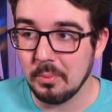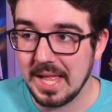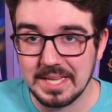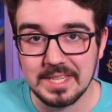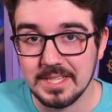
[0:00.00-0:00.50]

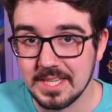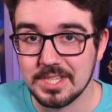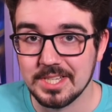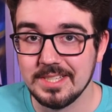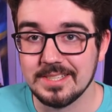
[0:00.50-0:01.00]
wet
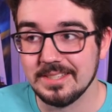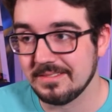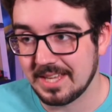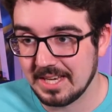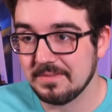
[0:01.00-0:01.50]
conditions
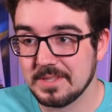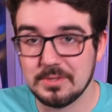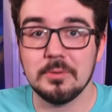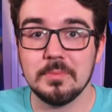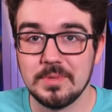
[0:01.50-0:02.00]
and kind of
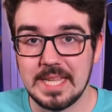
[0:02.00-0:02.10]
assumed